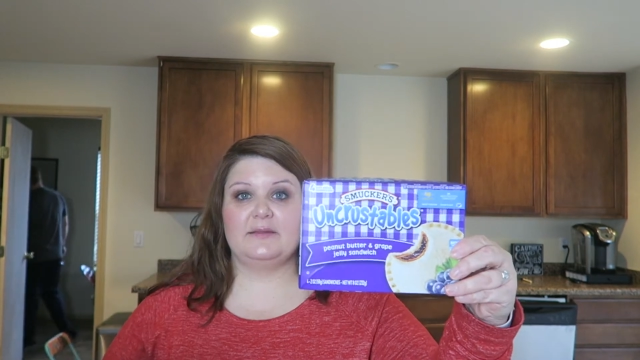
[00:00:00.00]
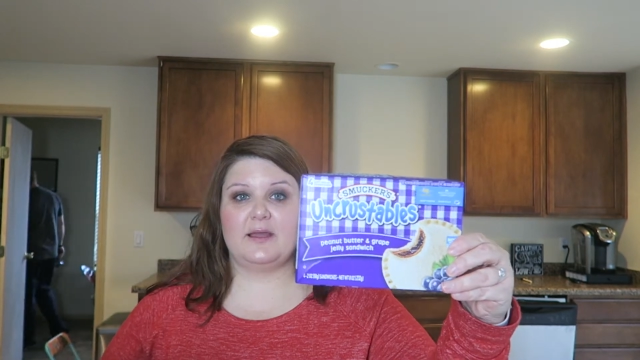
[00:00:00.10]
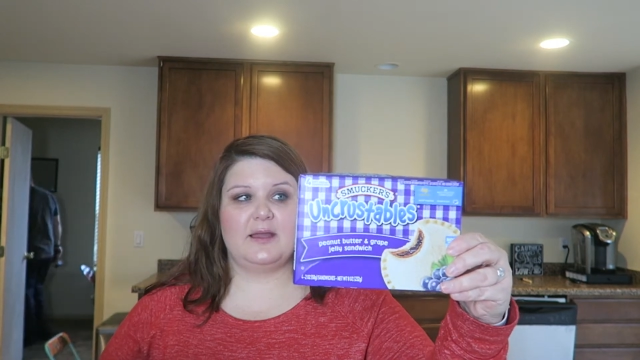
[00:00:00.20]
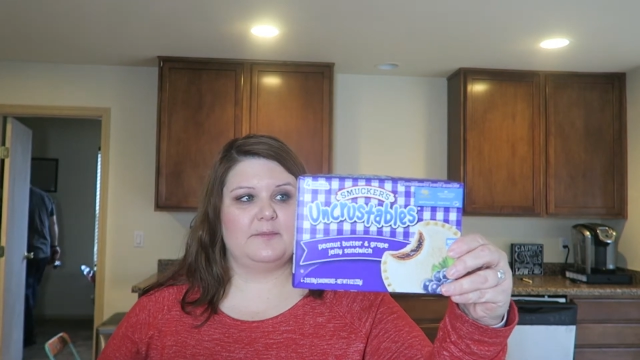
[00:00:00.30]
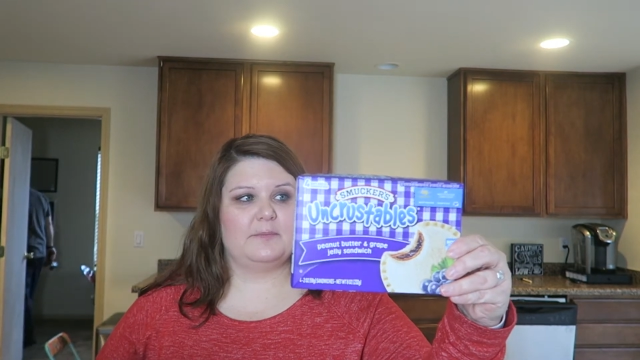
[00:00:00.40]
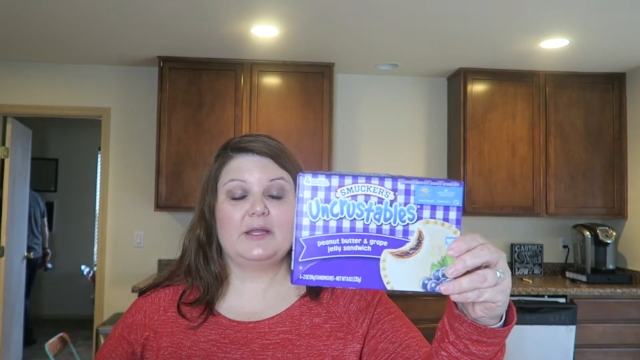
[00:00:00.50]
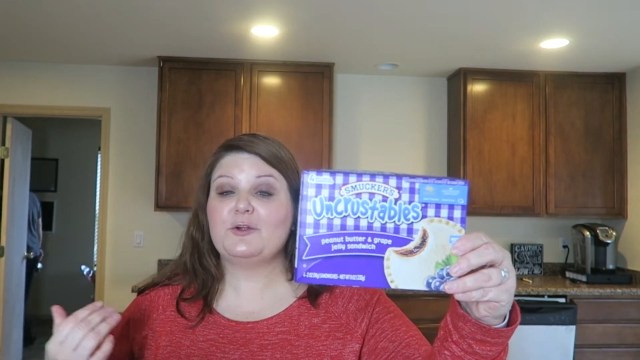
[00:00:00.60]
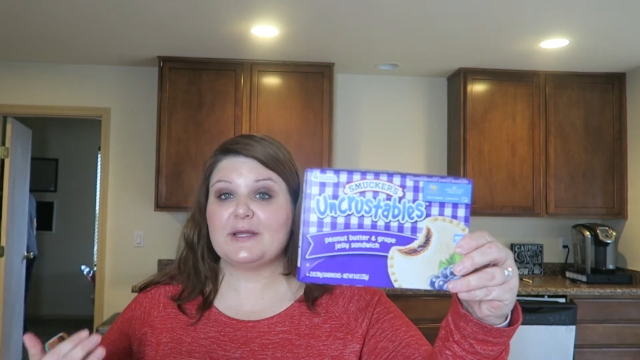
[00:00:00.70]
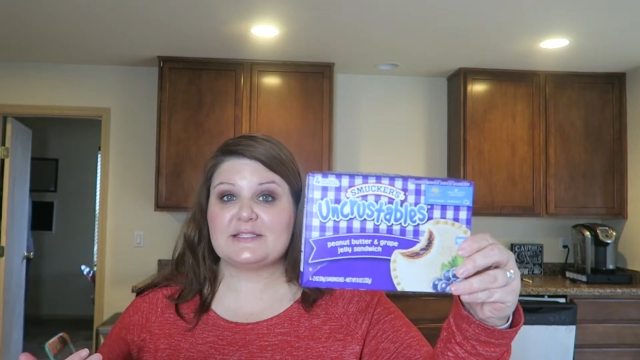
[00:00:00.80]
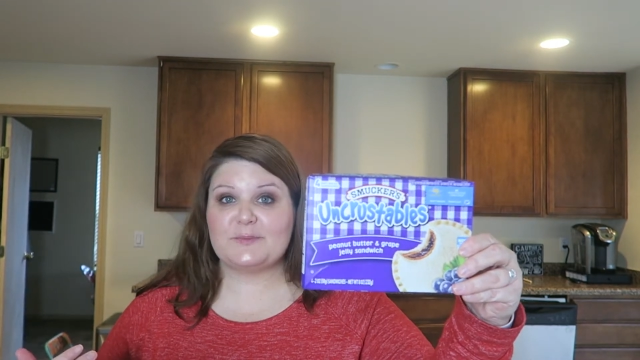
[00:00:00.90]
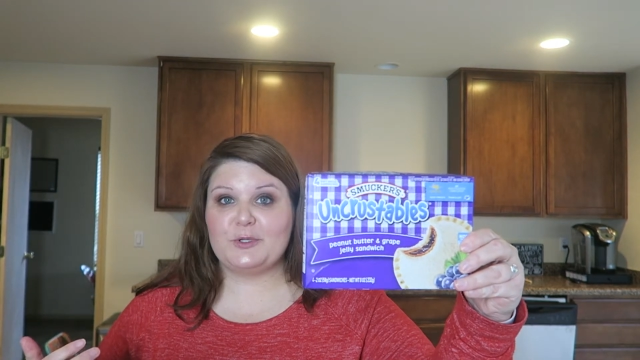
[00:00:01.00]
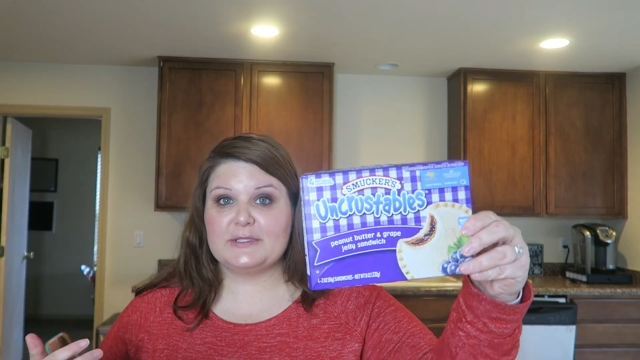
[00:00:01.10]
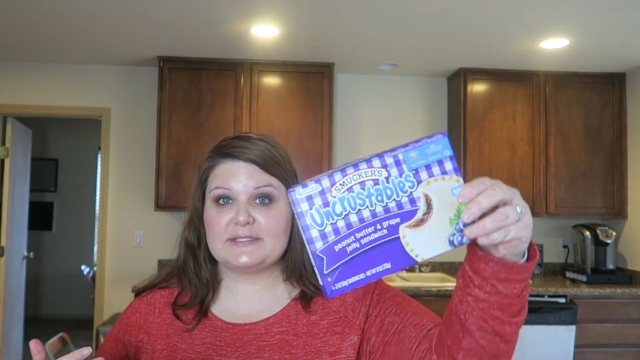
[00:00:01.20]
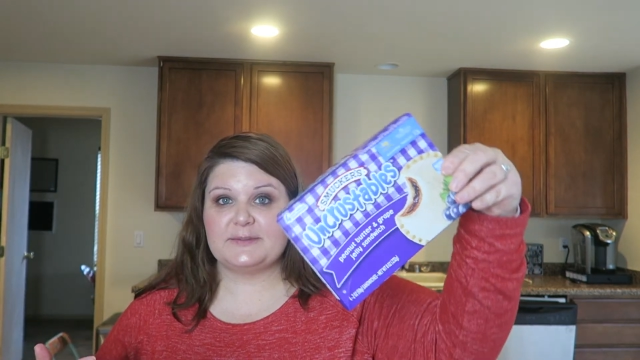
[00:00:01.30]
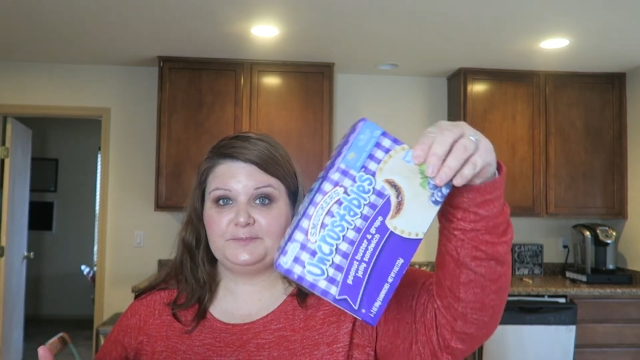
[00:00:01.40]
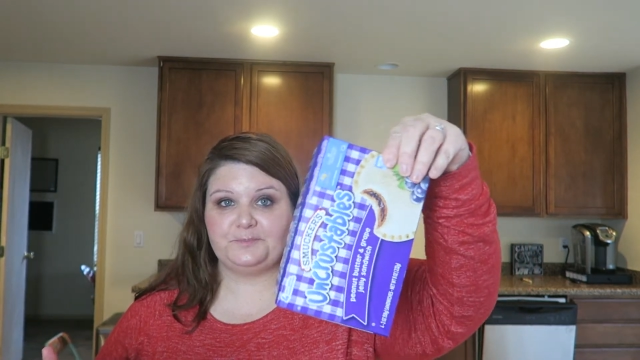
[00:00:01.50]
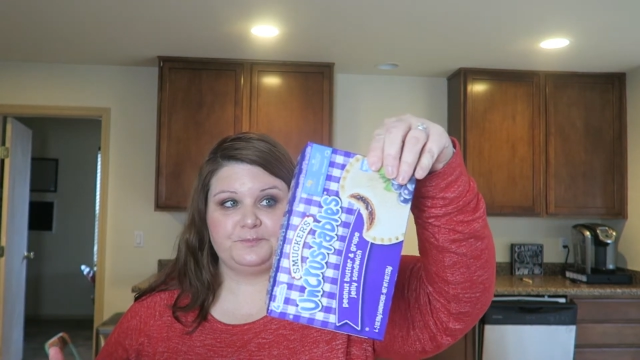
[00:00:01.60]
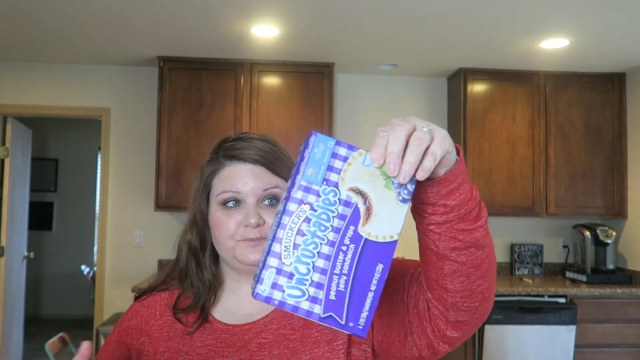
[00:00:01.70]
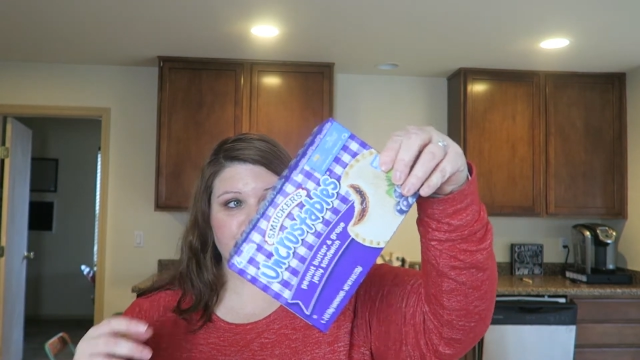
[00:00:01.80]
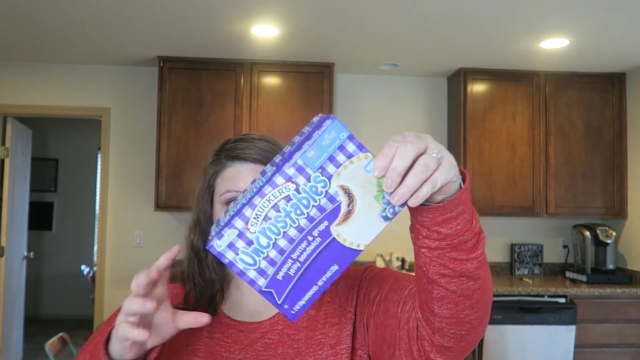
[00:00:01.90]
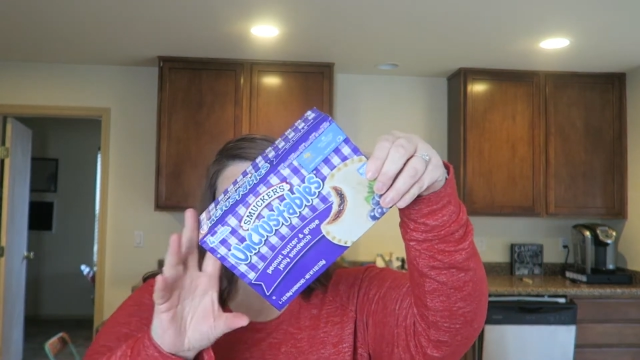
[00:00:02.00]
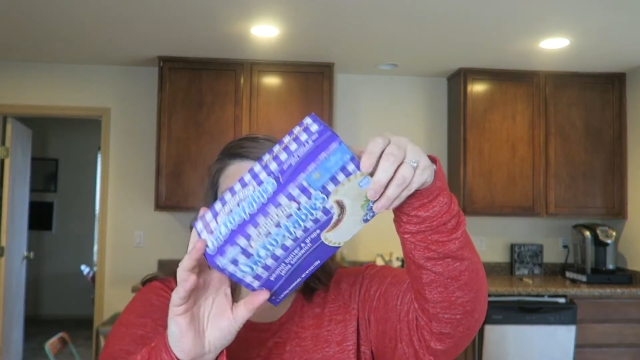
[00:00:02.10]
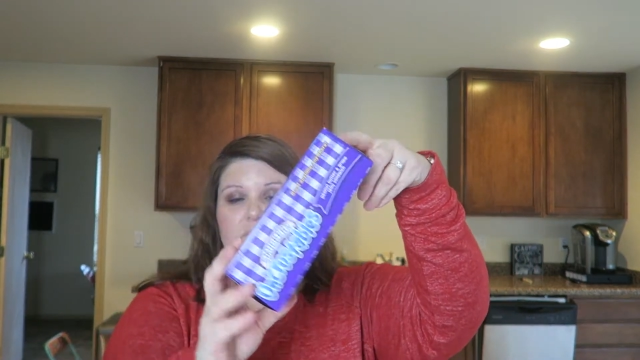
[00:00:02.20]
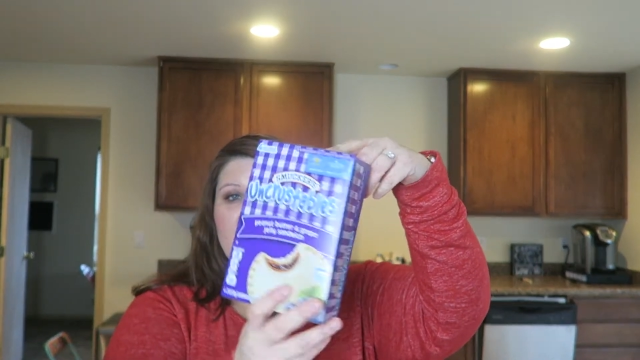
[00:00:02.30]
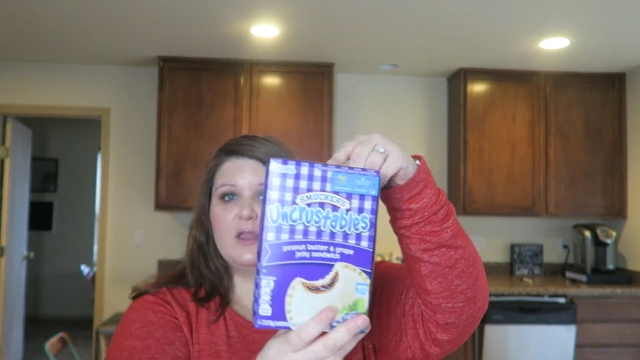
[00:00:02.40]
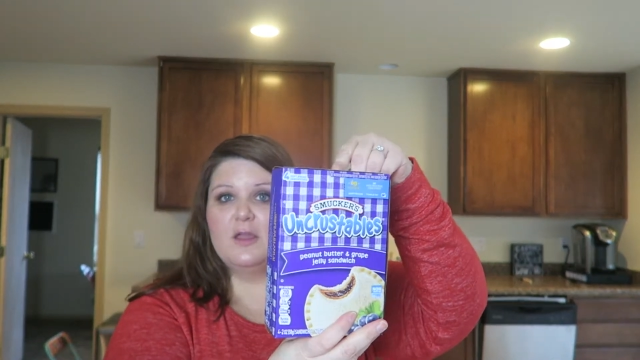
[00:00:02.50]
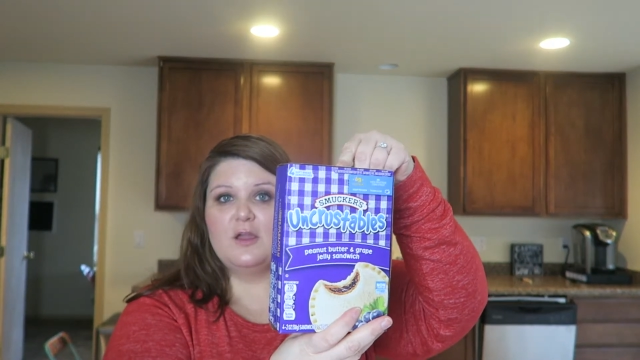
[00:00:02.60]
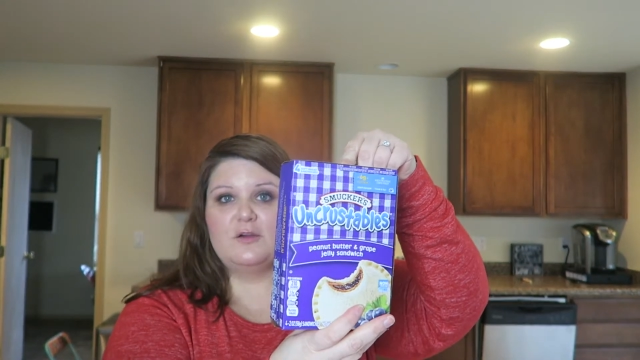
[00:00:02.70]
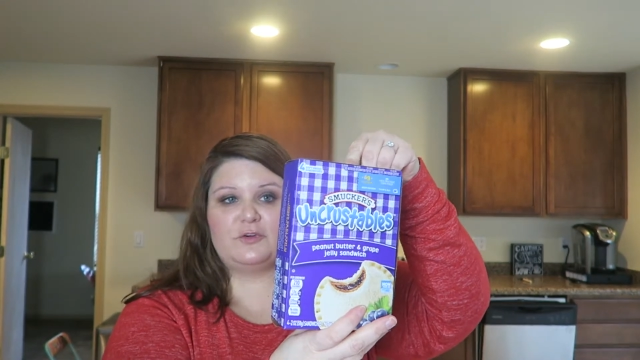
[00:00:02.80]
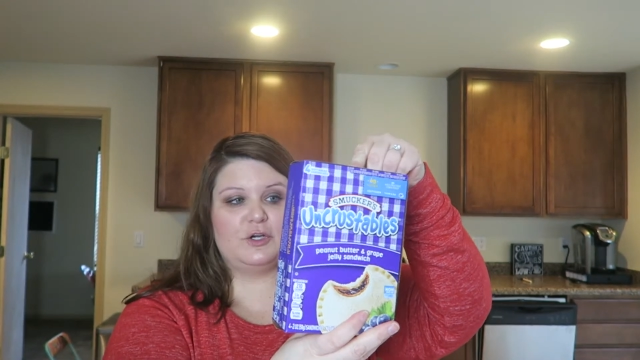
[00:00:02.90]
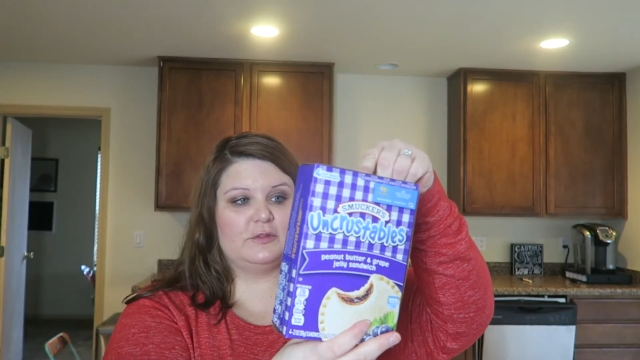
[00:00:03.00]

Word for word: un, um, um, Uncrustables for